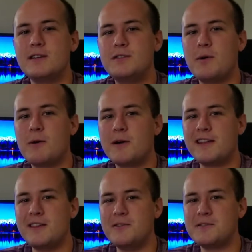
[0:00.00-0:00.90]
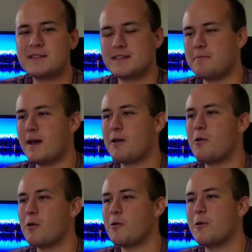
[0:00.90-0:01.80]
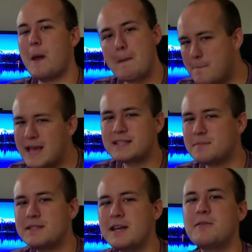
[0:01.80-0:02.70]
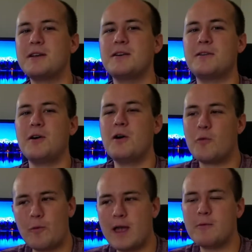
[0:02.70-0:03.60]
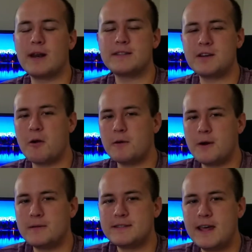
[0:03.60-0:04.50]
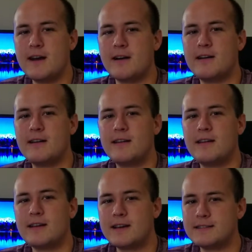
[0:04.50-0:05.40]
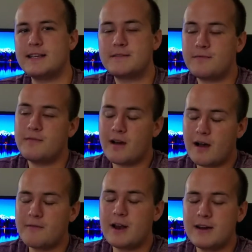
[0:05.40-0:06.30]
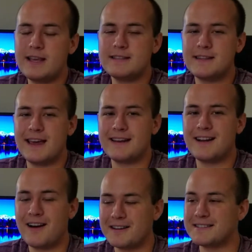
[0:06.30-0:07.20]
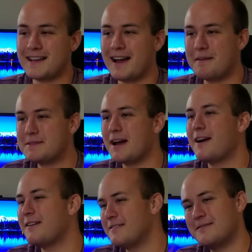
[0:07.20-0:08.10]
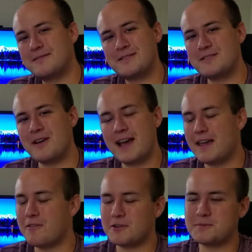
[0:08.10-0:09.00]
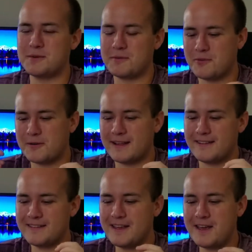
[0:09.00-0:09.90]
do I want to use some of my quote unquote best material right when I start when no one's there? Because it's very easy that honestly, I'm tired. Dude, I gave the whole spiel before.